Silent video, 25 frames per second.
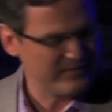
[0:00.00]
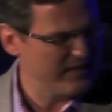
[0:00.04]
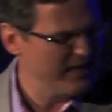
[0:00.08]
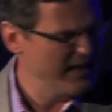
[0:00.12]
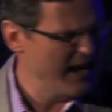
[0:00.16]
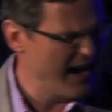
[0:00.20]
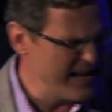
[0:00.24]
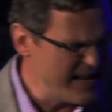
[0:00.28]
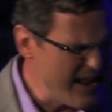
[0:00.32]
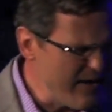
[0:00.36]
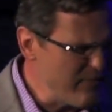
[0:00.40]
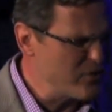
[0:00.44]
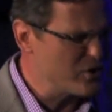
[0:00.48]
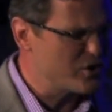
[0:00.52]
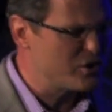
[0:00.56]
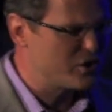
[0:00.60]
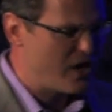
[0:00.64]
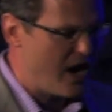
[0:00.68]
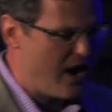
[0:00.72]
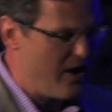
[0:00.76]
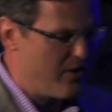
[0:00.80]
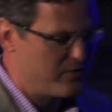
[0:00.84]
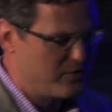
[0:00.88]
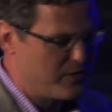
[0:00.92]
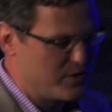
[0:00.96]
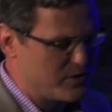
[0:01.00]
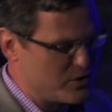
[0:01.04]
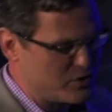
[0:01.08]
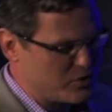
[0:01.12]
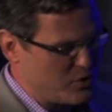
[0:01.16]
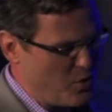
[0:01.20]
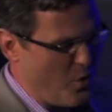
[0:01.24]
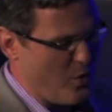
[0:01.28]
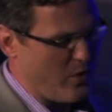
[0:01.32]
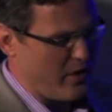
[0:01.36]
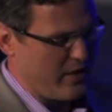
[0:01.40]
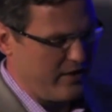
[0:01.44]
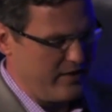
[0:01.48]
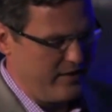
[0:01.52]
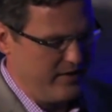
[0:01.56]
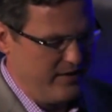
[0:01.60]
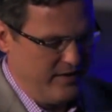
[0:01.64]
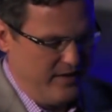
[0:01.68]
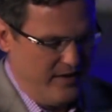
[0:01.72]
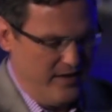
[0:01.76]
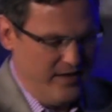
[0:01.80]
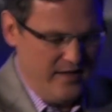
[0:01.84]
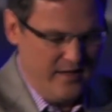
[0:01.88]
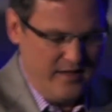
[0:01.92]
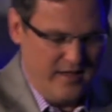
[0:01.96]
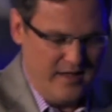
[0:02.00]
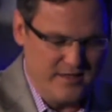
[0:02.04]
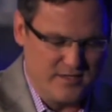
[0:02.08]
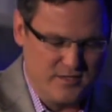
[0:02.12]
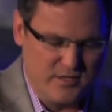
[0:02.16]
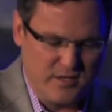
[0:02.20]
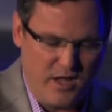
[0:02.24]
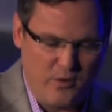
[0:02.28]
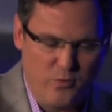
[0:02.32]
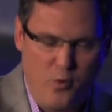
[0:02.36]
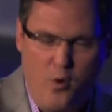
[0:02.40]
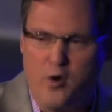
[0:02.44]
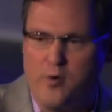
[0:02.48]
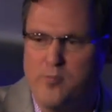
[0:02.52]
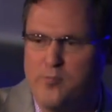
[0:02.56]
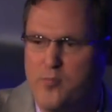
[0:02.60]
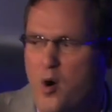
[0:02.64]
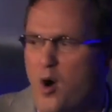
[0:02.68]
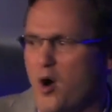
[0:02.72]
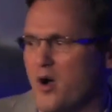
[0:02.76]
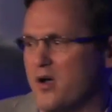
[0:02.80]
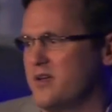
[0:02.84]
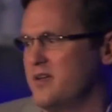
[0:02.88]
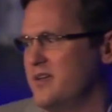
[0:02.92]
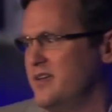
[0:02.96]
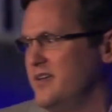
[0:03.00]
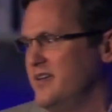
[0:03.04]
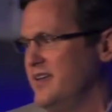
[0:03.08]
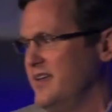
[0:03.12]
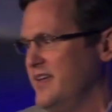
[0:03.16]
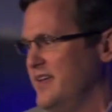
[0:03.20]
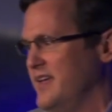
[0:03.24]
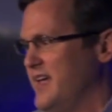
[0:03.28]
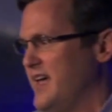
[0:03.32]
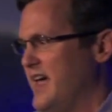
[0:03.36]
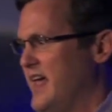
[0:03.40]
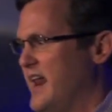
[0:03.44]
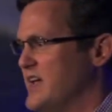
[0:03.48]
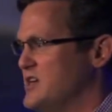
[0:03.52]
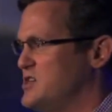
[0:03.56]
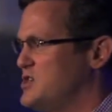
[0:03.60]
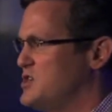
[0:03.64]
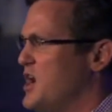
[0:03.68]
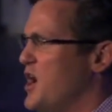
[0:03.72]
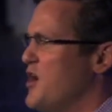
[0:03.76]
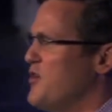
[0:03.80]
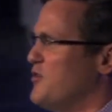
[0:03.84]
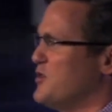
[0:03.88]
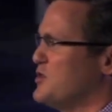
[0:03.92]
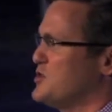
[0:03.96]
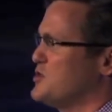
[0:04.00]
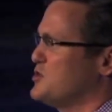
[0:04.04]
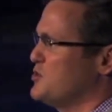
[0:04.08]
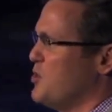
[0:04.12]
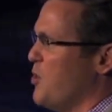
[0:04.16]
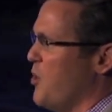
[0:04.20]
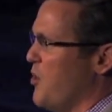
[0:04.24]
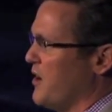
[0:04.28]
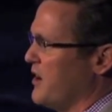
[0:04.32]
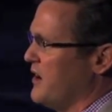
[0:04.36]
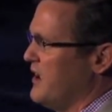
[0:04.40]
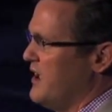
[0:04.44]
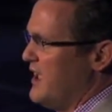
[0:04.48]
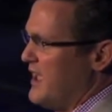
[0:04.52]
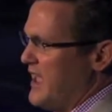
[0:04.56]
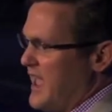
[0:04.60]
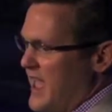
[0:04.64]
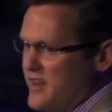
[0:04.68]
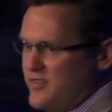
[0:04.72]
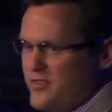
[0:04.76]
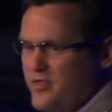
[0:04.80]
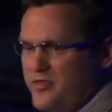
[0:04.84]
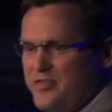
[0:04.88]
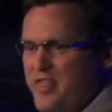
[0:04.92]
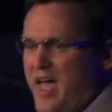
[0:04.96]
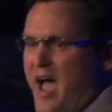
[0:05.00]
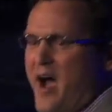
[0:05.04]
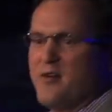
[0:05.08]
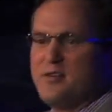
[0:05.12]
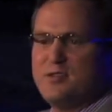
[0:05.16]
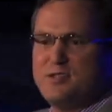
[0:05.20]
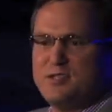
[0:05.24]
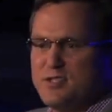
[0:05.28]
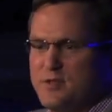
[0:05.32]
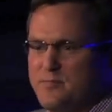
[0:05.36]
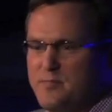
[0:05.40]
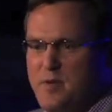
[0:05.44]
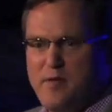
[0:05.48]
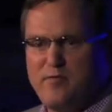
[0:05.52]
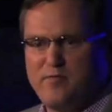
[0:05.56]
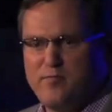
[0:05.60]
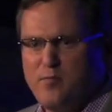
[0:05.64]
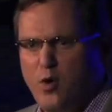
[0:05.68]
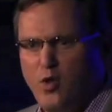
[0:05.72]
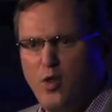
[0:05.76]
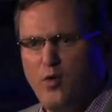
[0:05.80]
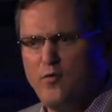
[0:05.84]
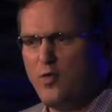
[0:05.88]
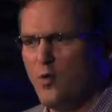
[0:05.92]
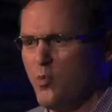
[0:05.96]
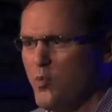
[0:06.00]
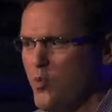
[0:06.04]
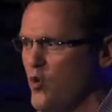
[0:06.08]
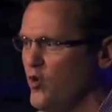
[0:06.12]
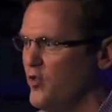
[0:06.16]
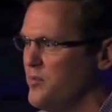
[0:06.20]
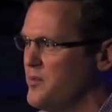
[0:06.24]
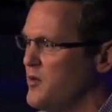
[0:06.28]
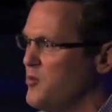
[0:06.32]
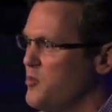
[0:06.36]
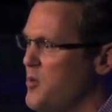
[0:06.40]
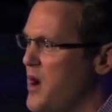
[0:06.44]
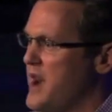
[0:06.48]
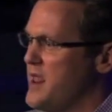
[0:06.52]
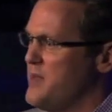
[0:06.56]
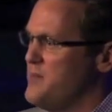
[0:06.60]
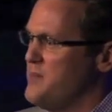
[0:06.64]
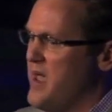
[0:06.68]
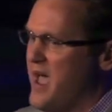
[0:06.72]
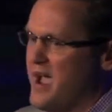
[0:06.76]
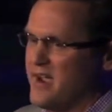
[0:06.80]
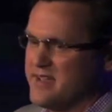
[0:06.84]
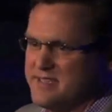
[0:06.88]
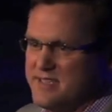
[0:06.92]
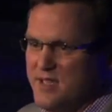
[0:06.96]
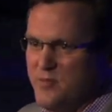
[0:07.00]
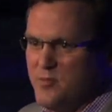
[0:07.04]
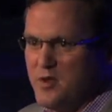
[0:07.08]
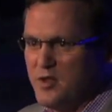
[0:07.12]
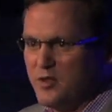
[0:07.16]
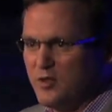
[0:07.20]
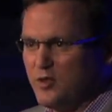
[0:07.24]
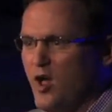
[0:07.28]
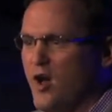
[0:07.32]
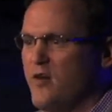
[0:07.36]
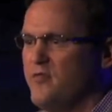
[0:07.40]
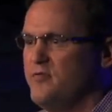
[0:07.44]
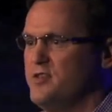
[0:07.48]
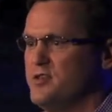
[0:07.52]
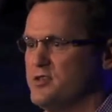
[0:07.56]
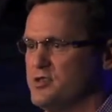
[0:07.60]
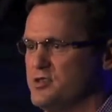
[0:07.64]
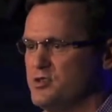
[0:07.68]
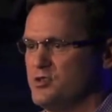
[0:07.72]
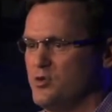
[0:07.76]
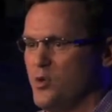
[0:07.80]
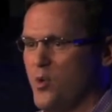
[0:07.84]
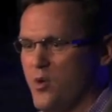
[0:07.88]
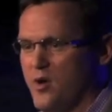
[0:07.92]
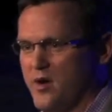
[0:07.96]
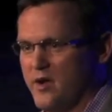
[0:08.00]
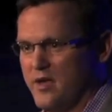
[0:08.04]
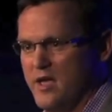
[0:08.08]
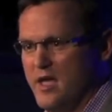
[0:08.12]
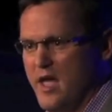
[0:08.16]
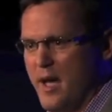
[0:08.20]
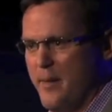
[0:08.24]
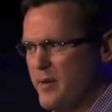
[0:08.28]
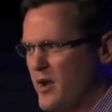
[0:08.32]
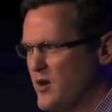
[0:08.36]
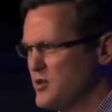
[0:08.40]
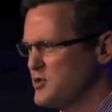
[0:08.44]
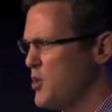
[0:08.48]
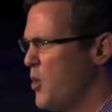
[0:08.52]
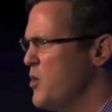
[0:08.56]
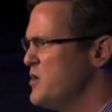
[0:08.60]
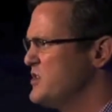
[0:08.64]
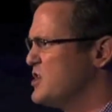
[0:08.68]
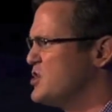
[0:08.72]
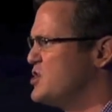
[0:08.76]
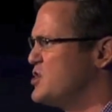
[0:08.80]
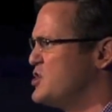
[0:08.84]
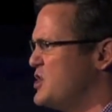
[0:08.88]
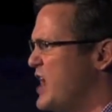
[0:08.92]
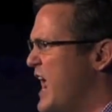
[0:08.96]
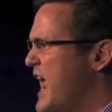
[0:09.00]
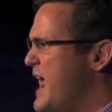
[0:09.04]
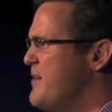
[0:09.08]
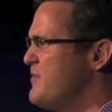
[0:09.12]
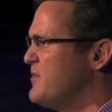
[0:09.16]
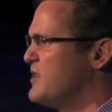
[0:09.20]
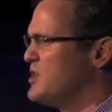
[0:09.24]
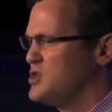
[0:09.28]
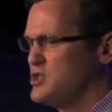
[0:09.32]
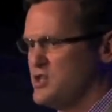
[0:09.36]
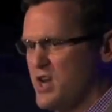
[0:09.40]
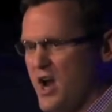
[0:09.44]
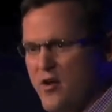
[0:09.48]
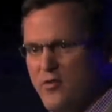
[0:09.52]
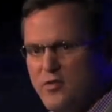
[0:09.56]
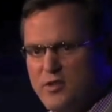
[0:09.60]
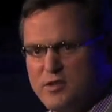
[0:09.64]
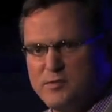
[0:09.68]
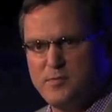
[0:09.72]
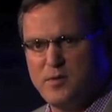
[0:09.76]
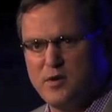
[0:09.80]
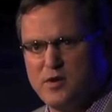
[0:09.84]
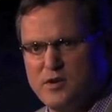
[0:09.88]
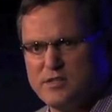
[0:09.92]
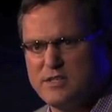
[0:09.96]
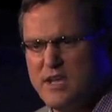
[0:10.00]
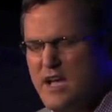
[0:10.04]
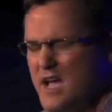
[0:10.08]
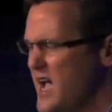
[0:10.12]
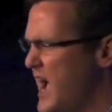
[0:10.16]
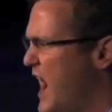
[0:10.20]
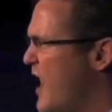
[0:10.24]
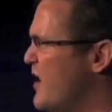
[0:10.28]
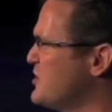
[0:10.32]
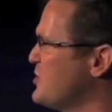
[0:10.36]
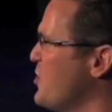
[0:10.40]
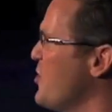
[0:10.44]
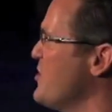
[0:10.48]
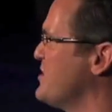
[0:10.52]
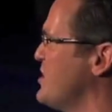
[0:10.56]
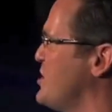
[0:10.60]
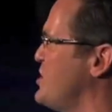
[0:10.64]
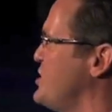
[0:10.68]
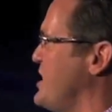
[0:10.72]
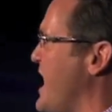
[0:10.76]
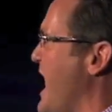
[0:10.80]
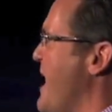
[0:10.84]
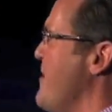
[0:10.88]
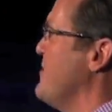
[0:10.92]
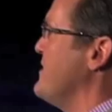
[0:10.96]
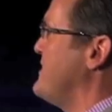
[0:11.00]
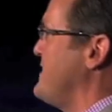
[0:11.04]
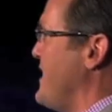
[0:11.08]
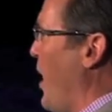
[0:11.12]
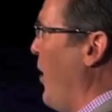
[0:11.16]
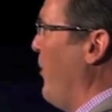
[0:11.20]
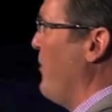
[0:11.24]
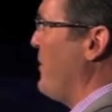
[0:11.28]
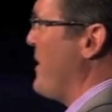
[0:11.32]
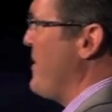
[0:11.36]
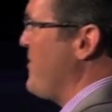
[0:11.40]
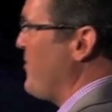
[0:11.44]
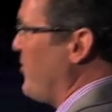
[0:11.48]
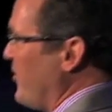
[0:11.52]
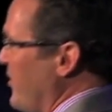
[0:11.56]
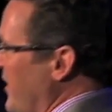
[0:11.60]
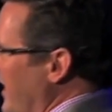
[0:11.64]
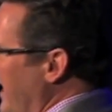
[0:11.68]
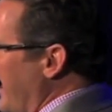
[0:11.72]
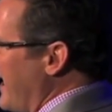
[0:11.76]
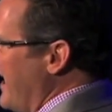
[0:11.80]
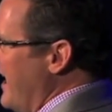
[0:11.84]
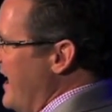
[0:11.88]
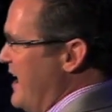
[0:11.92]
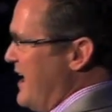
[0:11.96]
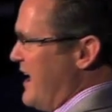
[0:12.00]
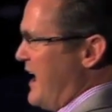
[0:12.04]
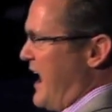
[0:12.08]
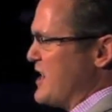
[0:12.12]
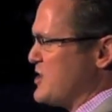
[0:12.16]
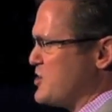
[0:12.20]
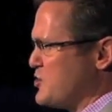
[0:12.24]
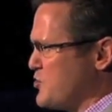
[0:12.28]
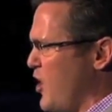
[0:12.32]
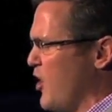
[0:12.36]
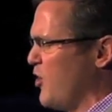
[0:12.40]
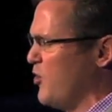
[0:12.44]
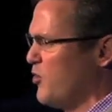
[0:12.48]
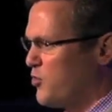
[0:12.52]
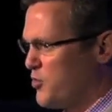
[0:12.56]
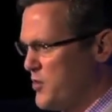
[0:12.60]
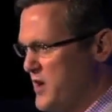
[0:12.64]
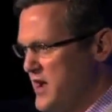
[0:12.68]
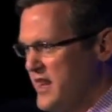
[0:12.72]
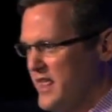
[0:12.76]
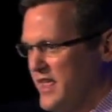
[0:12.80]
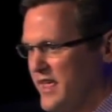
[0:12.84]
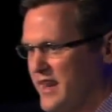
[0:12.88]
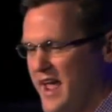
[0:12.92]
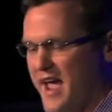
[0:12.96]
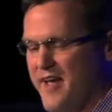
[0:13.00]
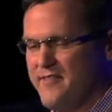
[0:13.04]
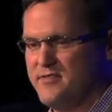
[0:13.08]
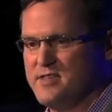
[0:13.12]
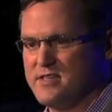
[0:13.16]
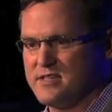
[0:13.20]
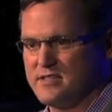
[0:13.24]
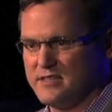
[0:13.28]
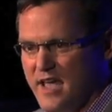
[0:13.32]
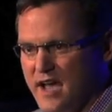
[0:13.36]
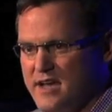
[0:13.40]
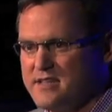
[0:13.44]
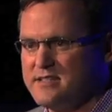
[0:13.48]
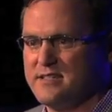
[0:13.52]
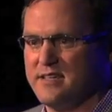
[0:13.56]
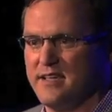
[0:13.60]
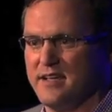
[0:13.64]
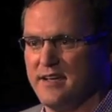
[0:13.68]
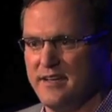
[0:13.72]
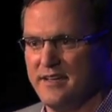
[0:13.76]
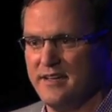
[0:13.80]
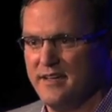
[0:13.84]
I never shared this story until I wrote a book. And I shared this story, and thousands of people from all over the world have been writing back saying, "We love this story." But I was always ashamed to share this because I was always ashamed to tell people that I struggle reading and I have dyslexia.